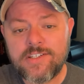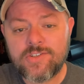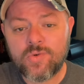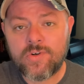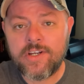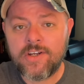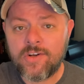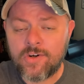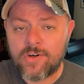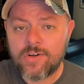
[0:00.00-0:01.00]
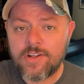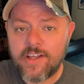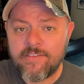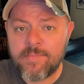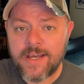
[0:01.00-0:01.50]
story Girl
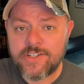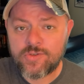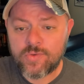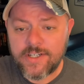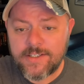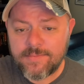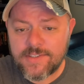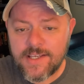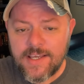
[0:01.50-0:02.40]
of My Dreams.